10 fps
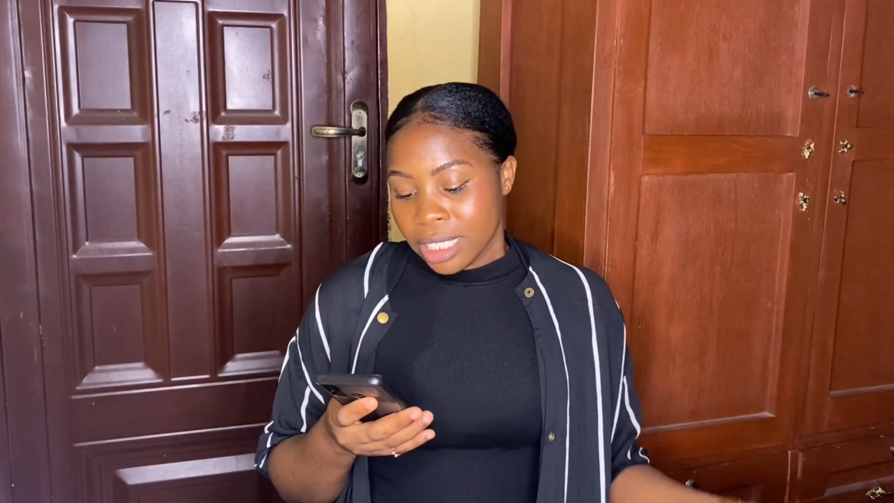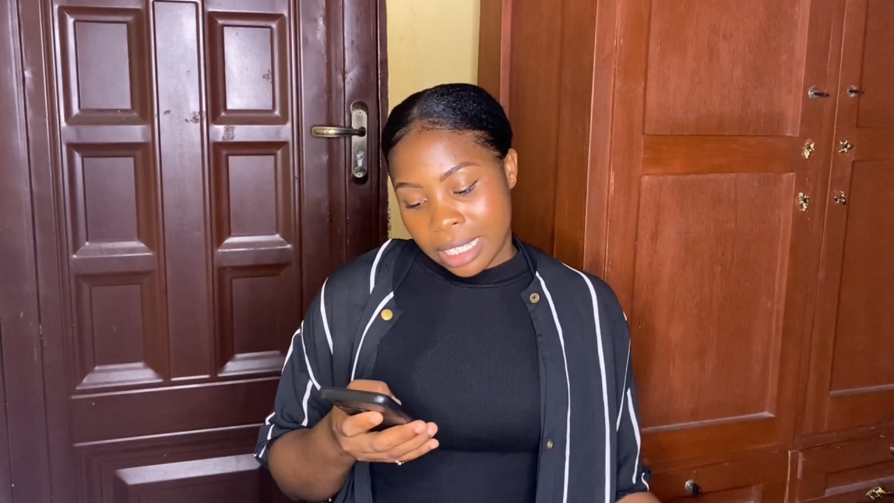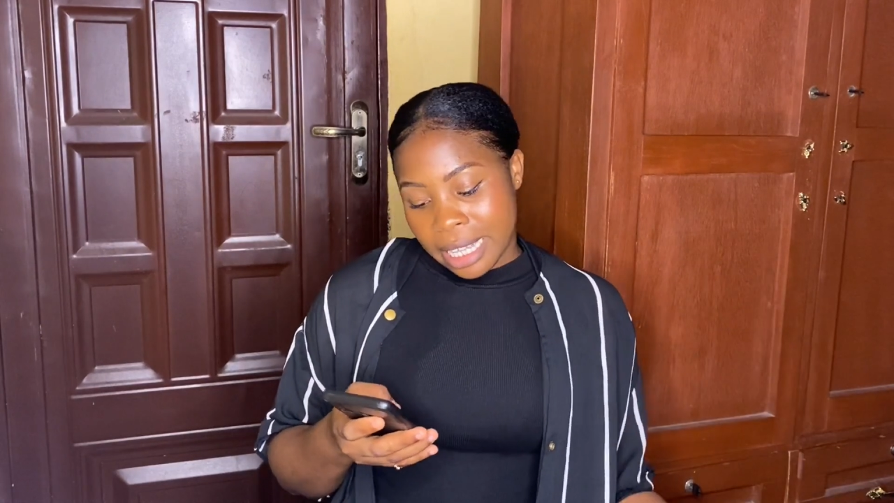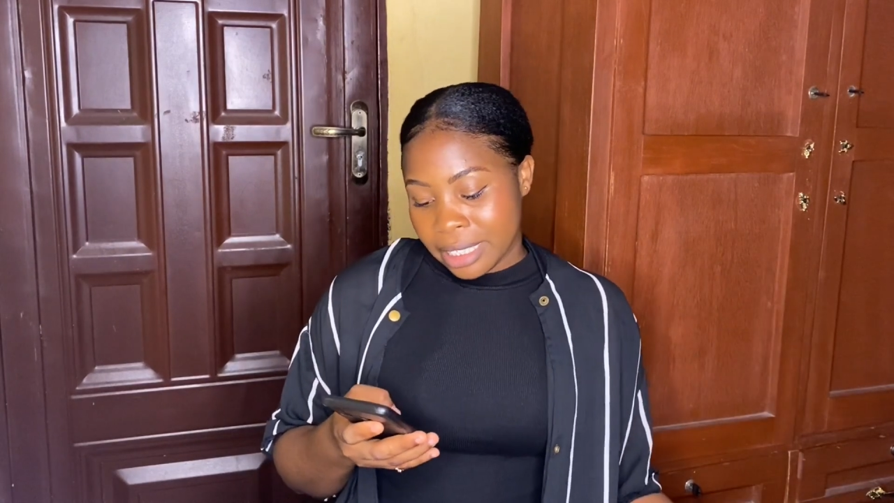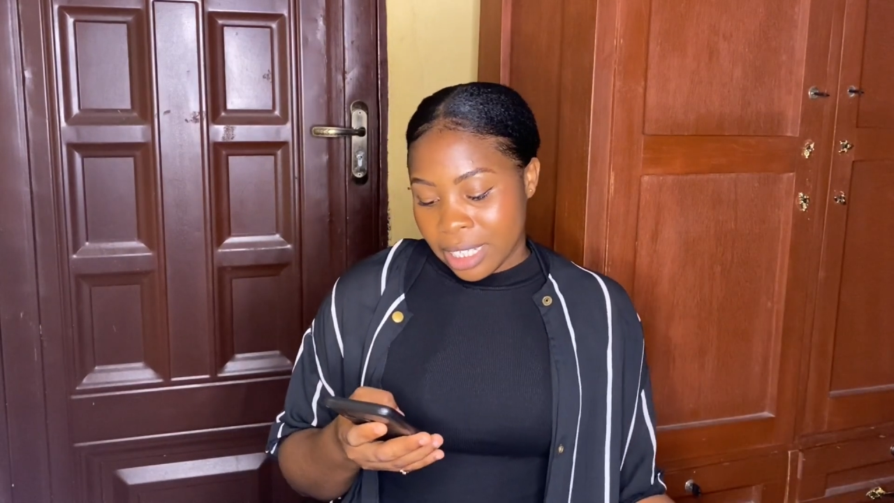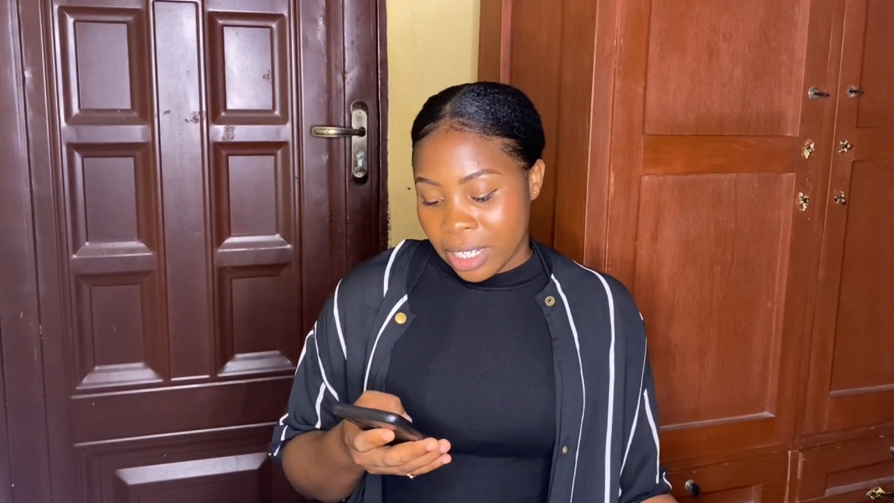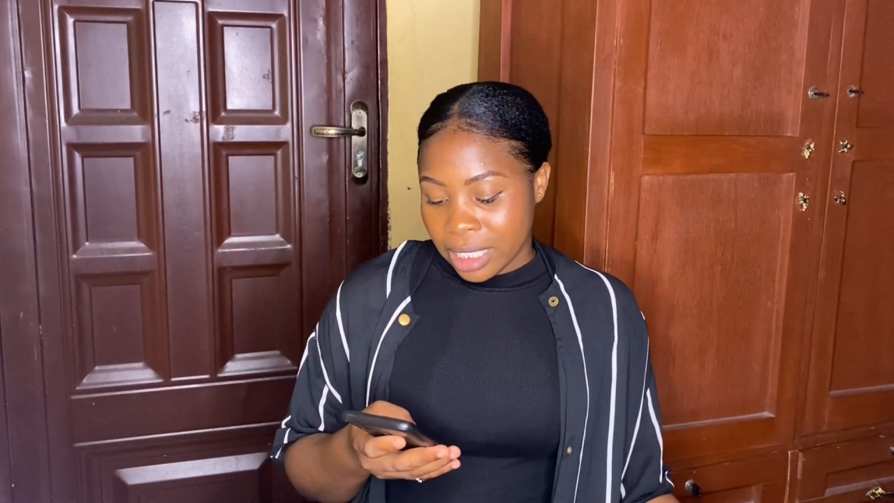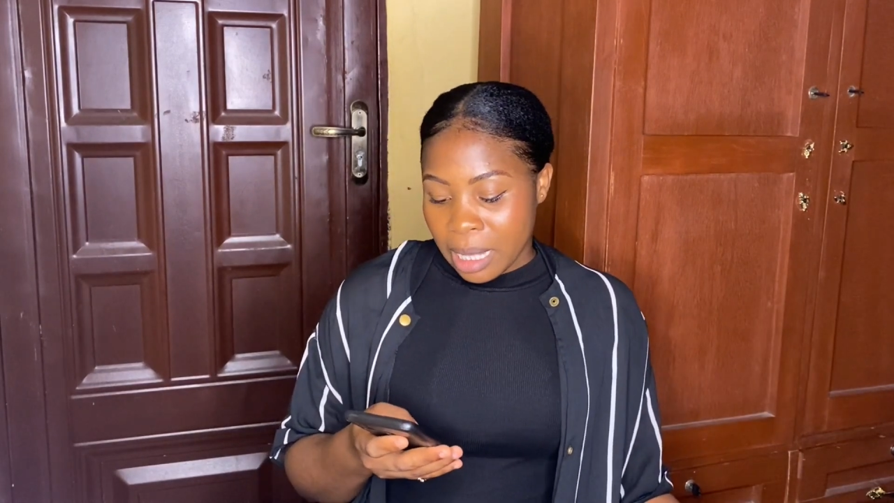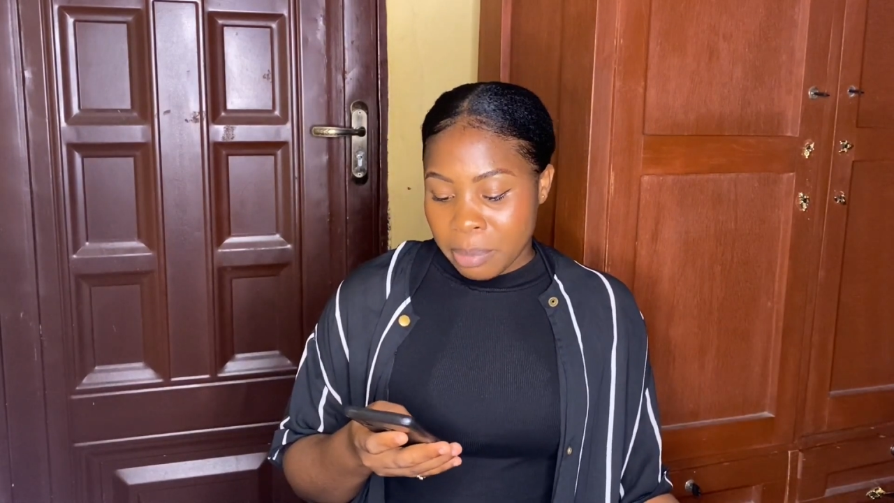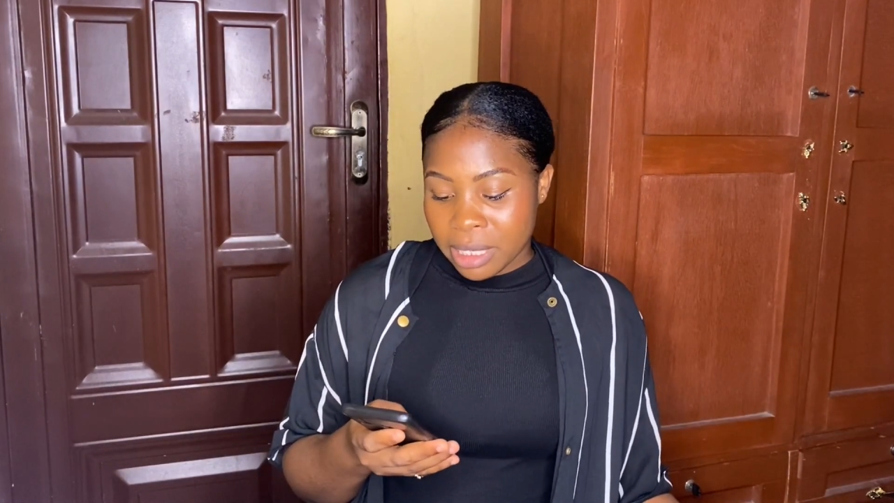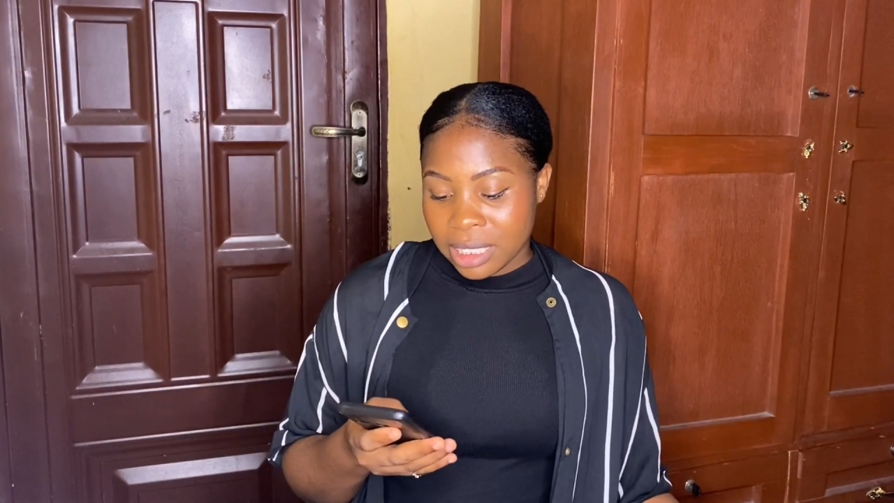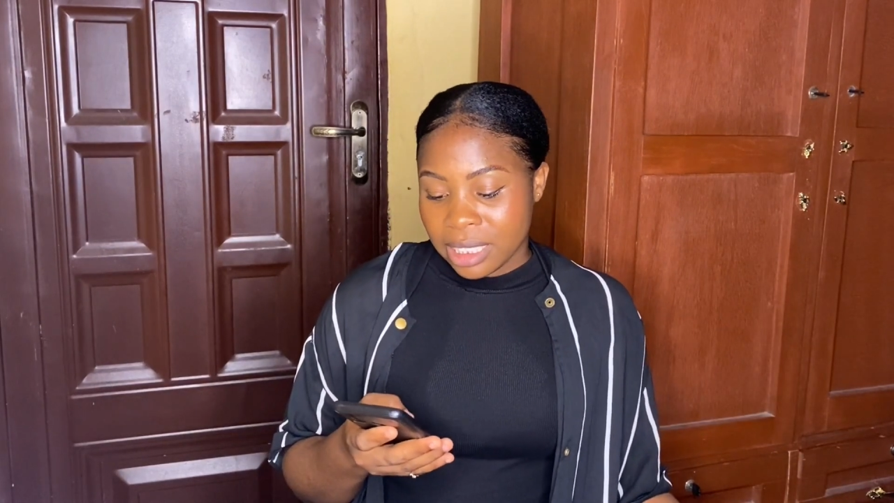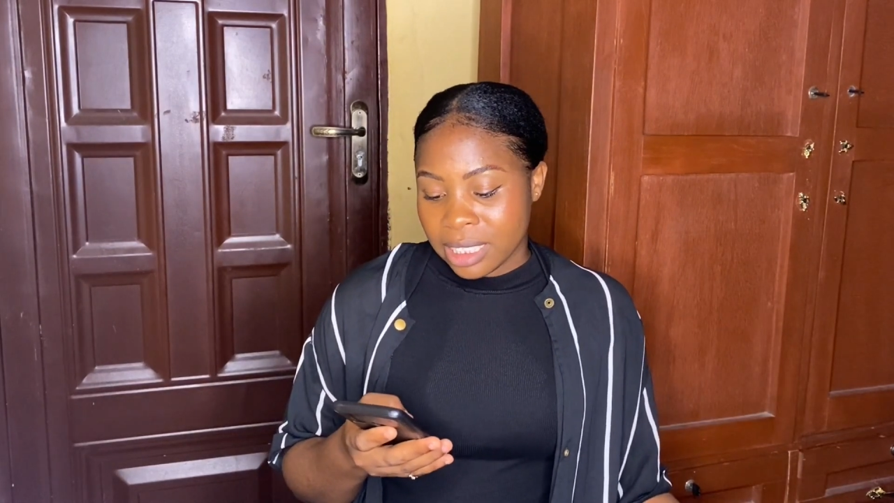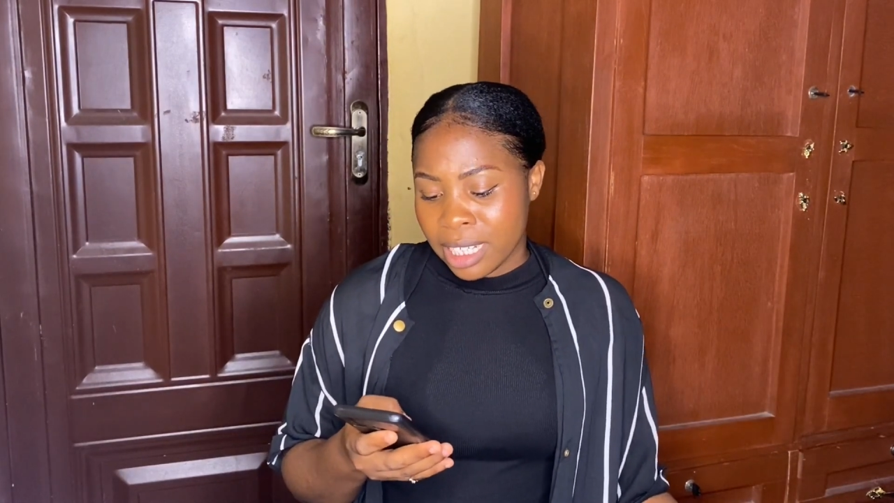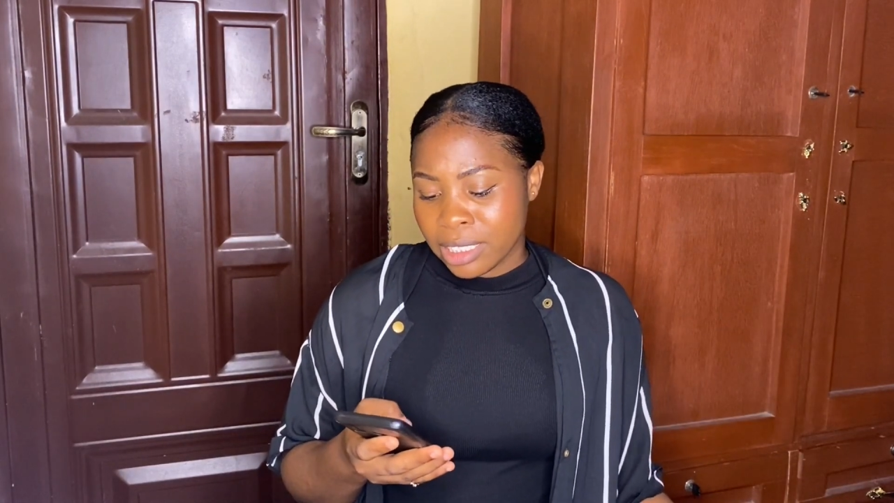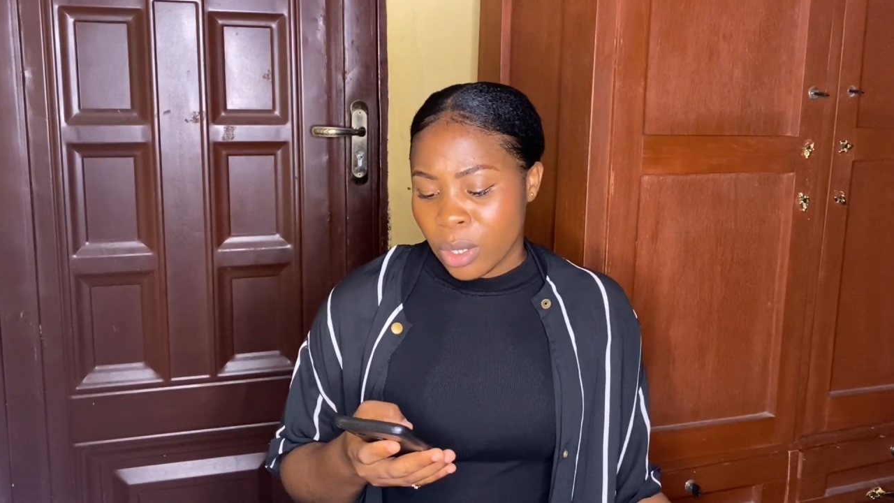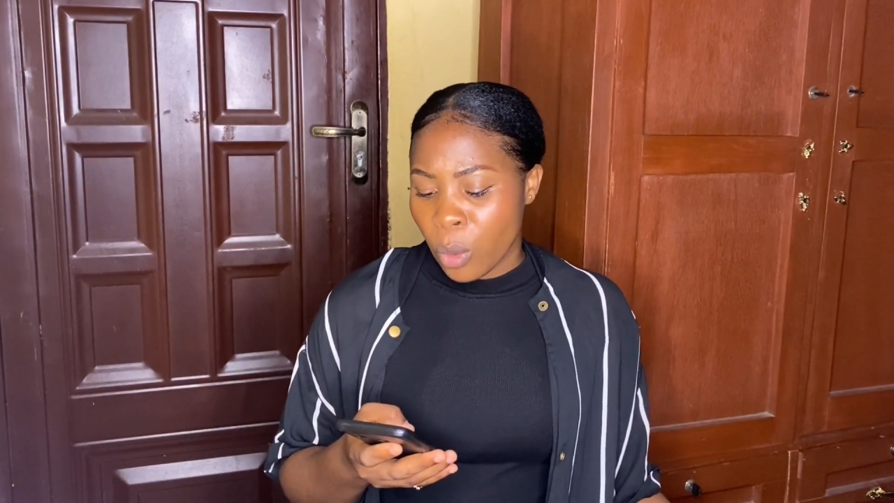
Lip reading: And another person said,